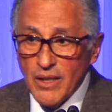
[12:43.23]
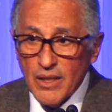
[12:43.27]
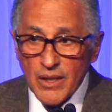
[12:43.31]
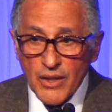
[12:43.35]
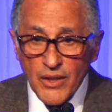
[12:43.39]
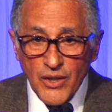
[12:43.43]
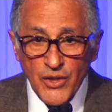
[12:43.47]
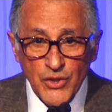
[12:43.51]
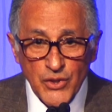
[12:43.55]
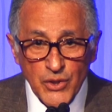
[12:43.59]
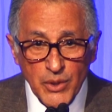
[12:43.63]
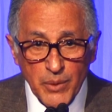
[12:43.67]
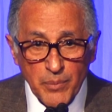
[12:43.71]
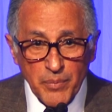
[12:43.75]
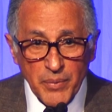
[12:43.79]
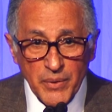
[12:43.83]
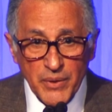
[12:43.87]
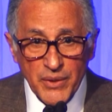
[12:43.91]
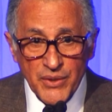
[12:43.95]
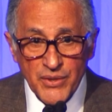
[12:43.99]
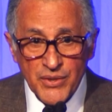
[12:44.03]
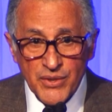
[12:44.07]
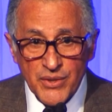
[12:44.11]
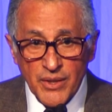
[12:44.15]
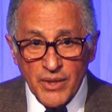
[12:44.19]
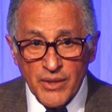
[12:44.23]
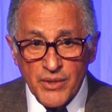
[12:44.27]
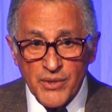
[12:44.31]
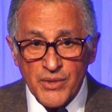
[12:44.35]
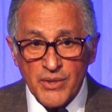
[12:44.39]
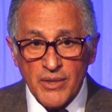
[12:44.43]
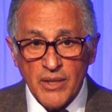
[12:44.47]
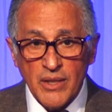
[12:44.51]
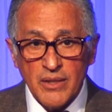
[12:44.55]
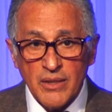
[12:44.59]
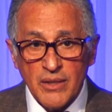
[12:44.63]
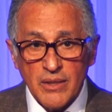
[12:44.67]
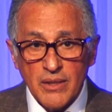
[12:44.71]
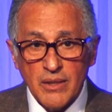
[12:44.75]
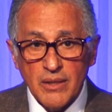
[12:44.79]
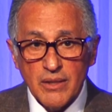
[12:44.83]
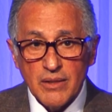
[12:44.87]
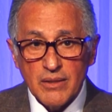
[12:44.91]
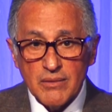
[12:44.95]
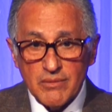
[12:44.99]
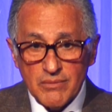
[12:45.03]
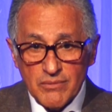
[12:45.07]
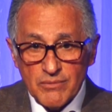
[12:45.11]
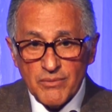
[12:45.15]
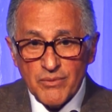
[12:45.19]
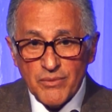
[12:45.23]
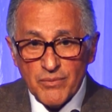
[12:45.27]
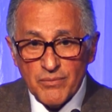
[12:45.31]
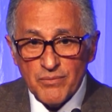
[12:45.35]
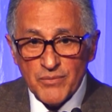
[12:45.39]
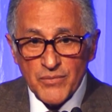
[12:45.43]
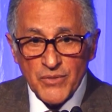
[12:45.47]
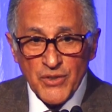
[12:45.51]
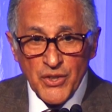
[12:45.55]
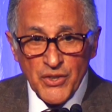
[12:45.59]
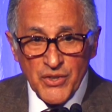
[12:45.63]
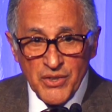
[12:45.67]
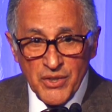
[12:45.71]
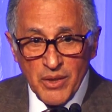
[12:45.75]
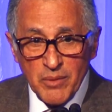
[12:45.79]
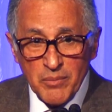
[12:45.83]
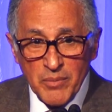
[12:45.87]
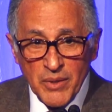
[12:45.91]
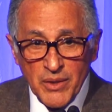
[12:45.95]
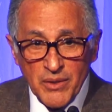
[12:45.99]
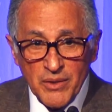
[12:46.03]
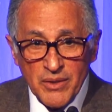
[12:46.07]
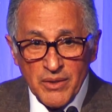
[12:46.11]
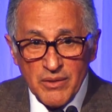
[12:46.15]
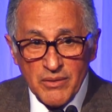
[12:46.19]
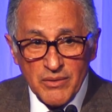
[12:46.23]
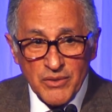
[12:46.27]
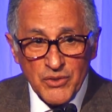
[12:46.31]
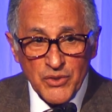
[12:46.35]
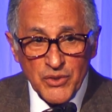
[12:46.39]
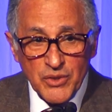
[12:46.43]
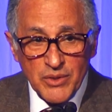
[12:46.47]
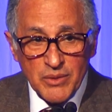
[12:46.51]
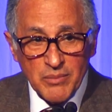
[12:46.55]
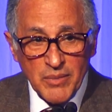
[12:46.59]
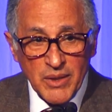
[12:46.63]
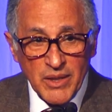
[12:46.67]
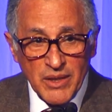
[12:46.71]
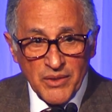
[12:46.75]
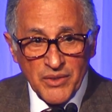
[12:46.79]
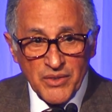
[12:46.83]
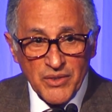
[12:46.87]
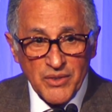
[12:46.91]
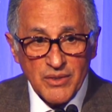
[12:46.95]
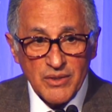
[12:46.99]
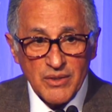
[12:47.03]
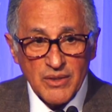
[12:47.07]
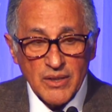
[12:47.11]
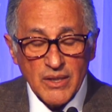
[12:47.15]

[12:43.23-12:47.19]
Can you please stay standing? Just give me 2 minutes.